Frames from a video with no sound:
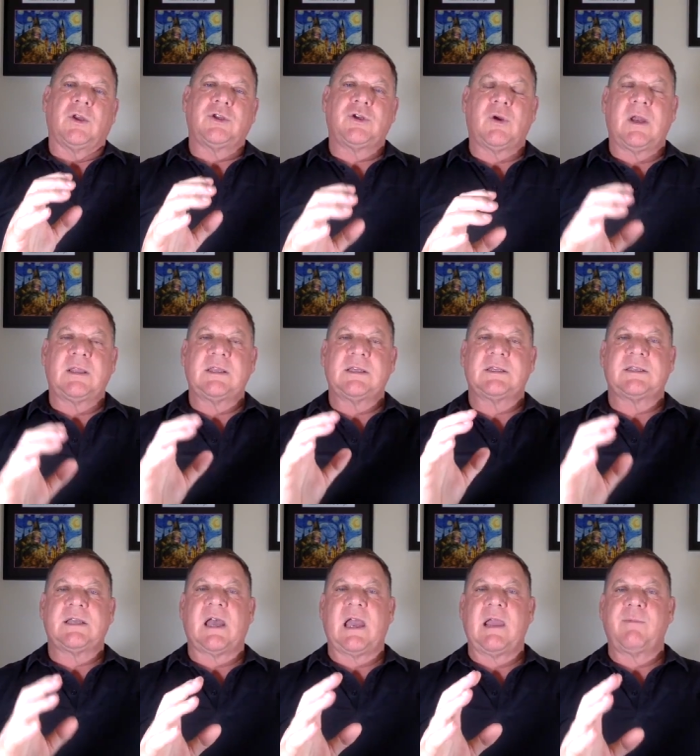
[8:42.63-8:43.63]
during this
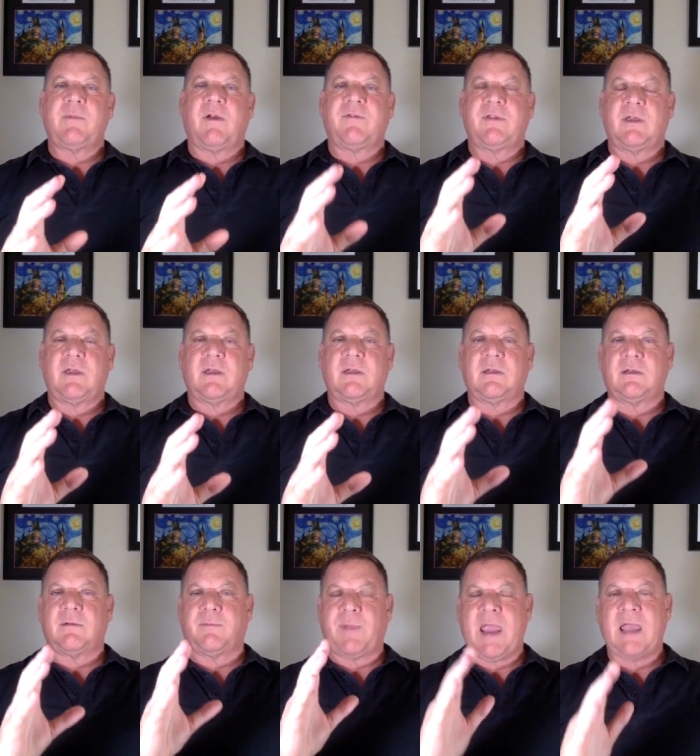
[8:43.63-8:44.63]
time of the
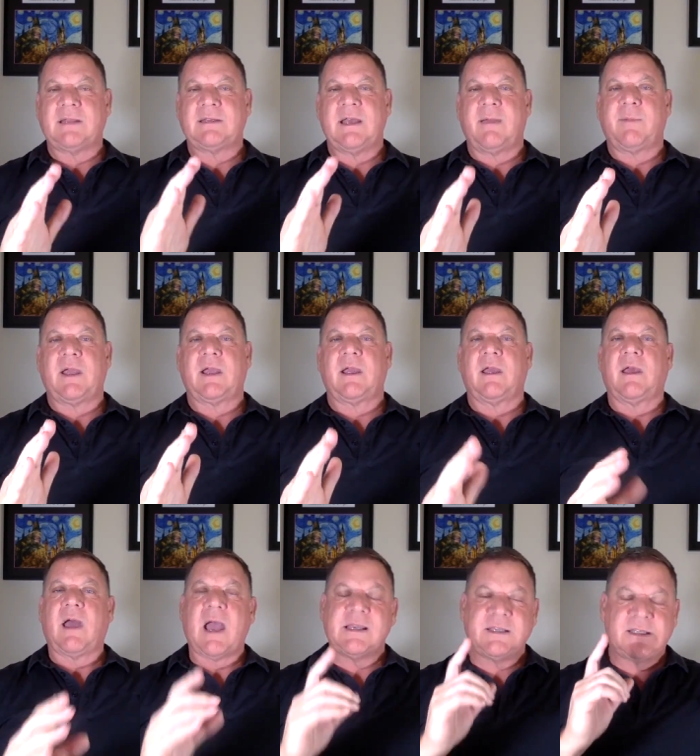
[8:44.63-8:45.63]
pandemic,
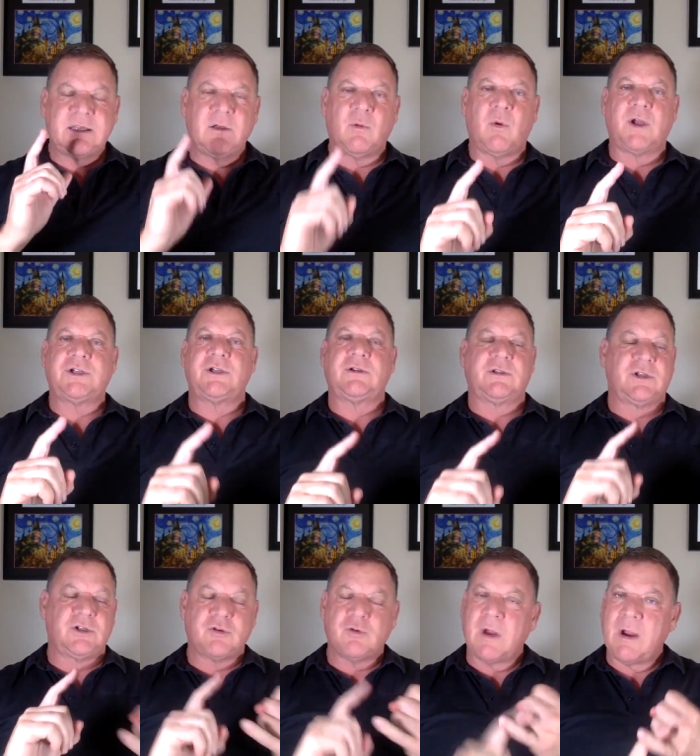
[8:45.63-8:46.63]
I still want you
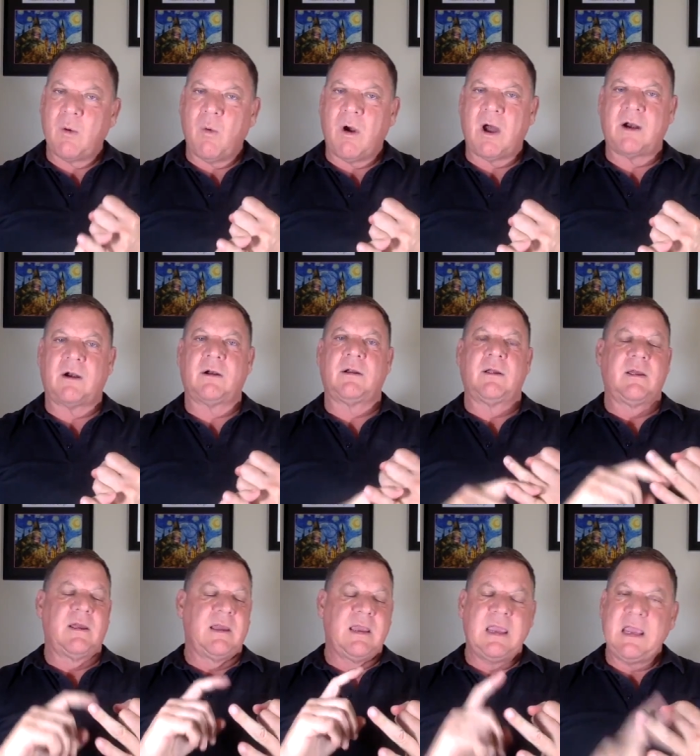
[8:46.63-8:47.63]
to drink water,
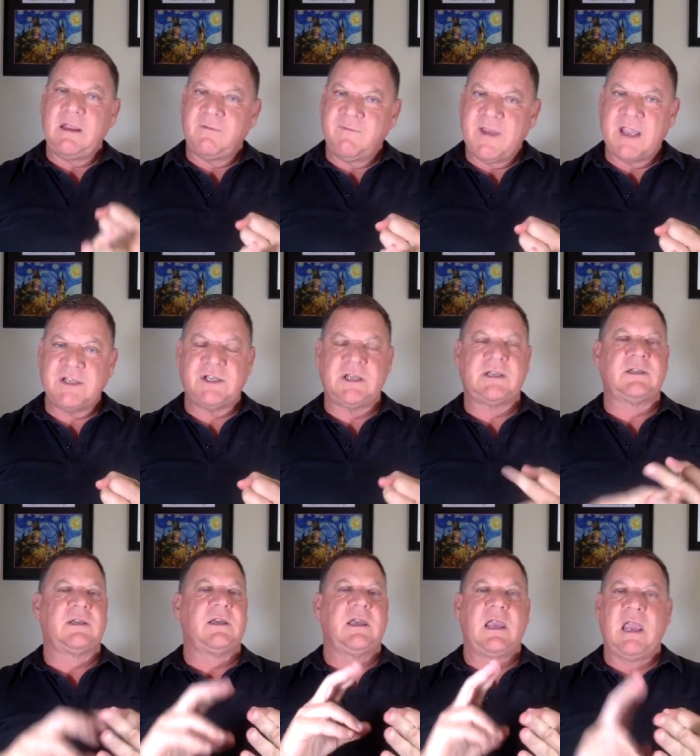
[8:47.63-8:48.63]
eat veggies,
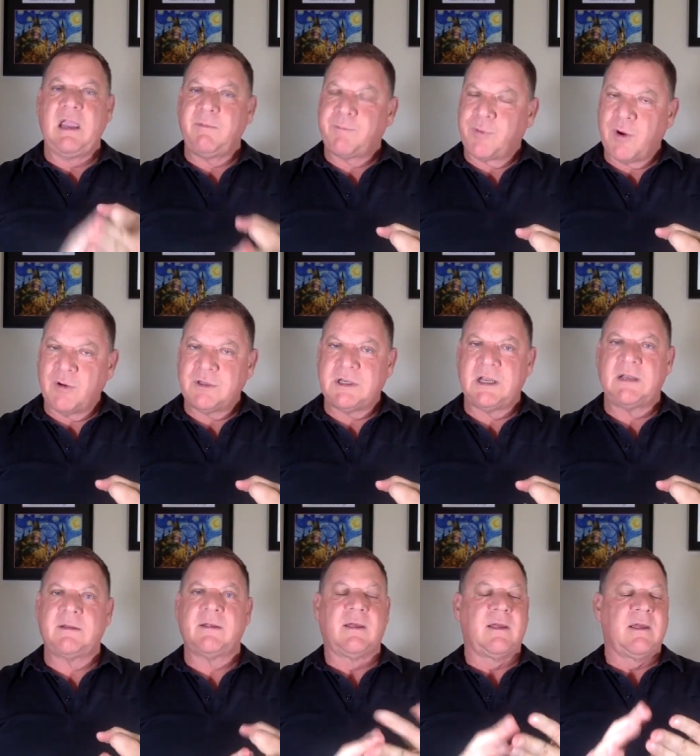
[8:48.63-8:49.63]
eat
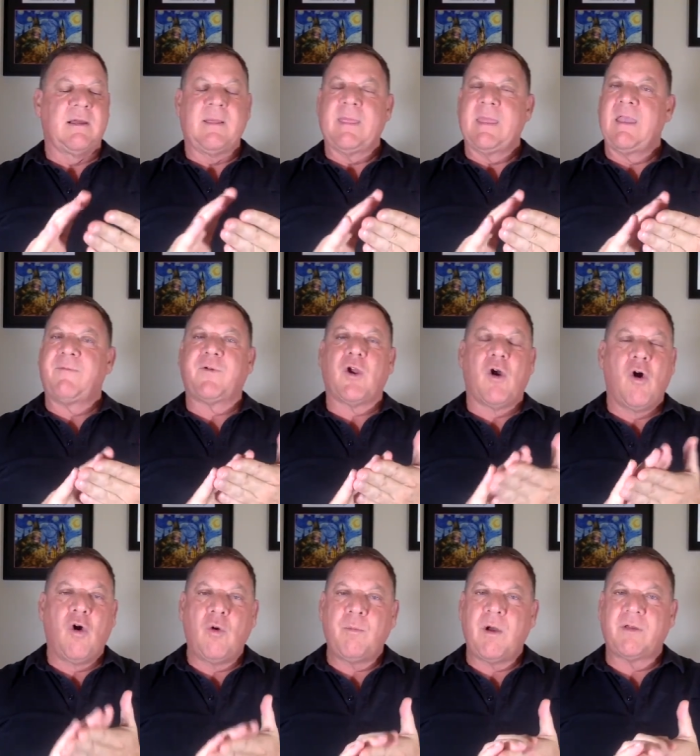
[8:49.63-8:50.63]
protein. If you're
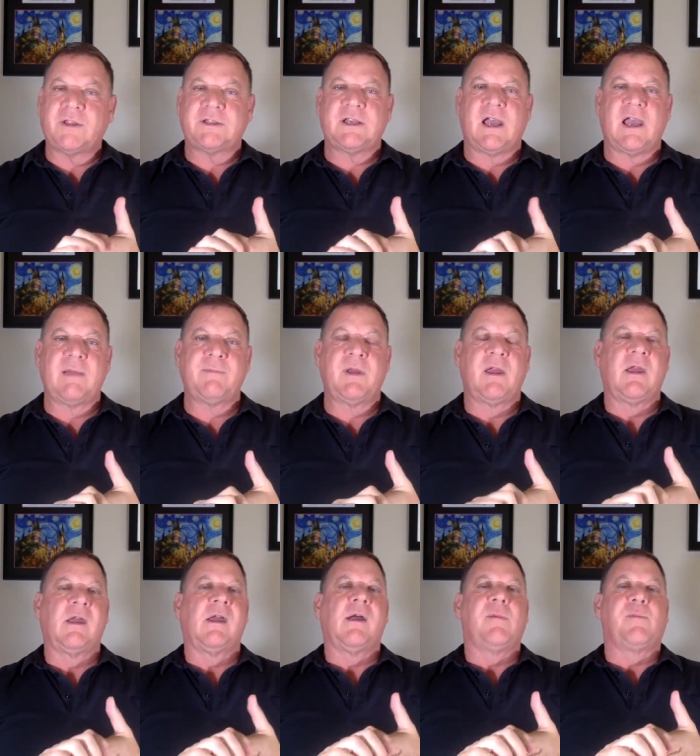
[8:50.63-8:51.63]
home all the time,
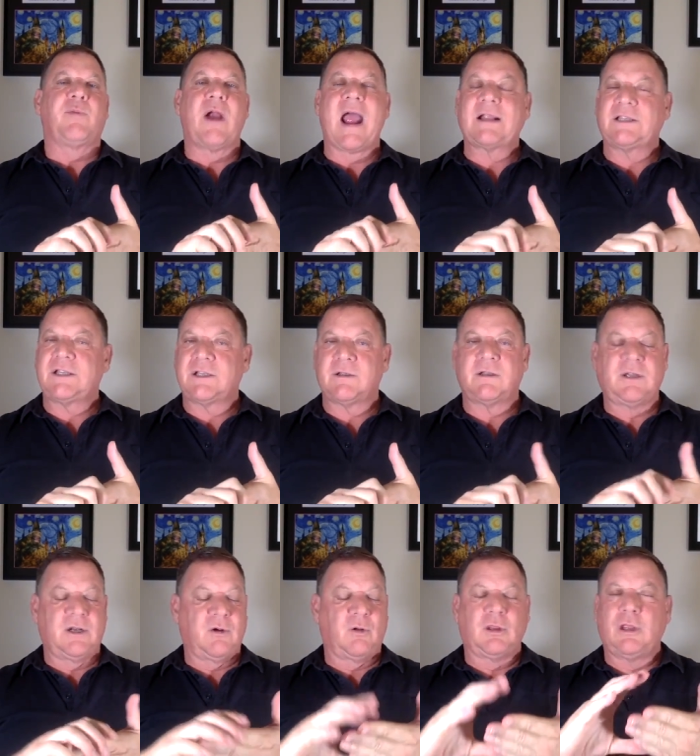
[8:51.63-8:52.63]
practice,
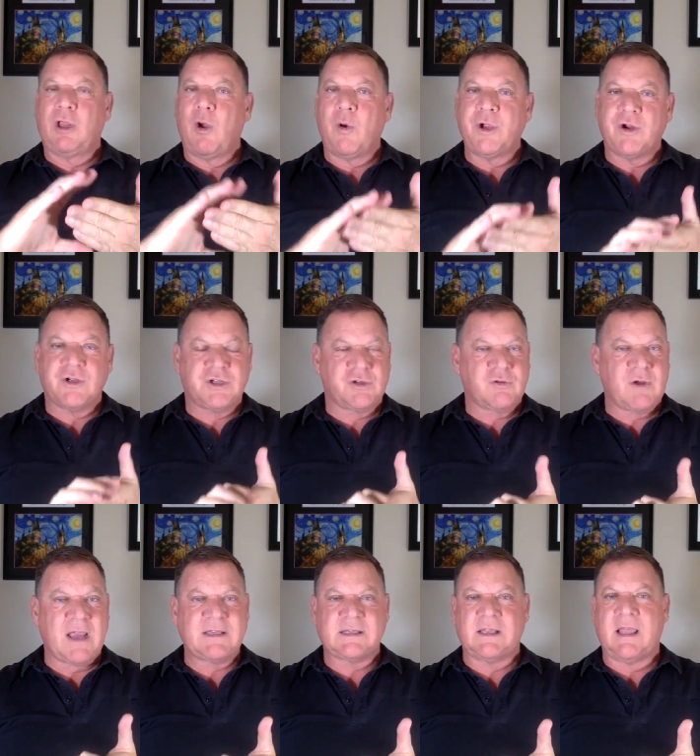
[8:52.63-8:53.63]
you know, lower your
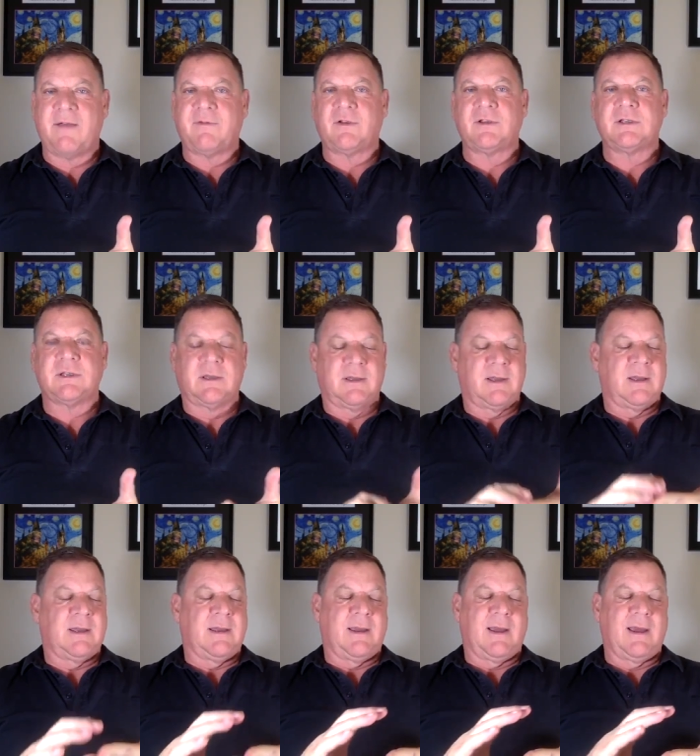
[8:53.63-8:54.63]
stress levels,
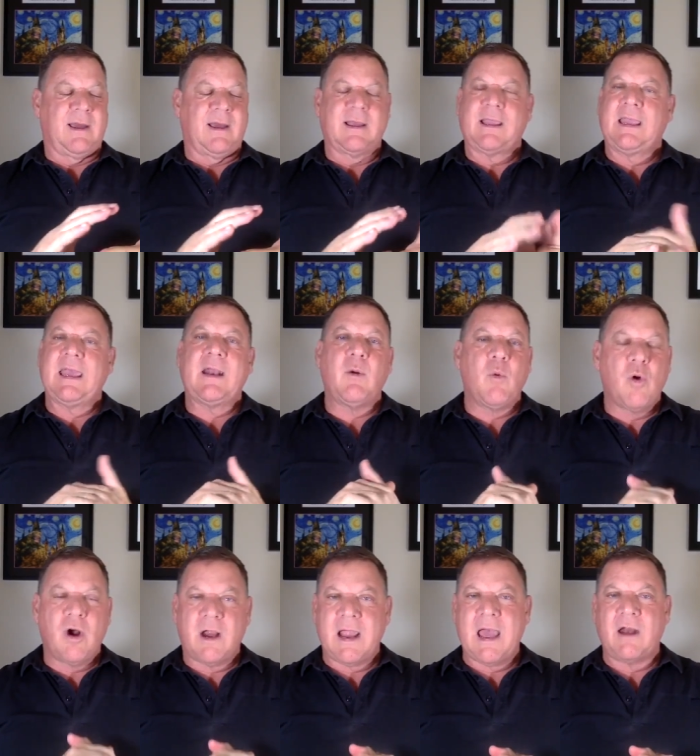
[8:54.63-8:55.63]
uh, get a
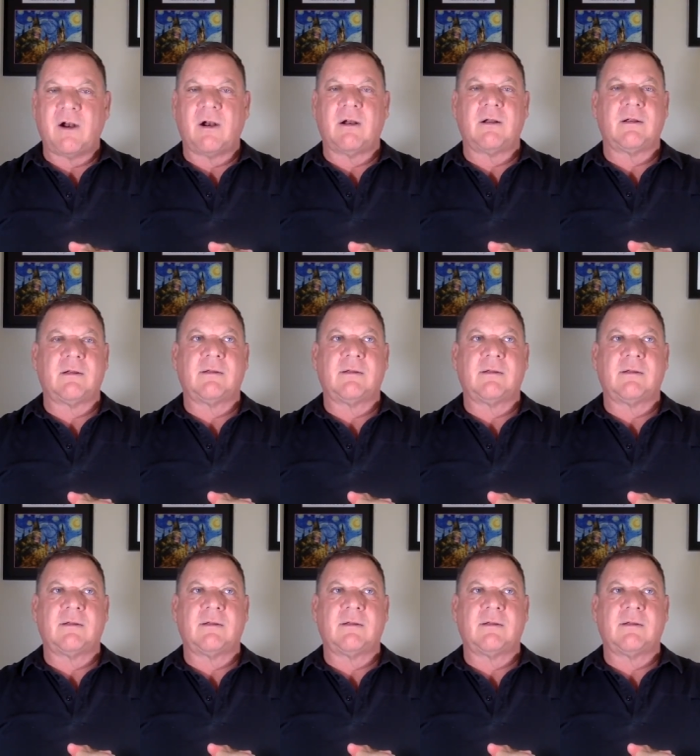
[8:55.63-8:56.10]
workout or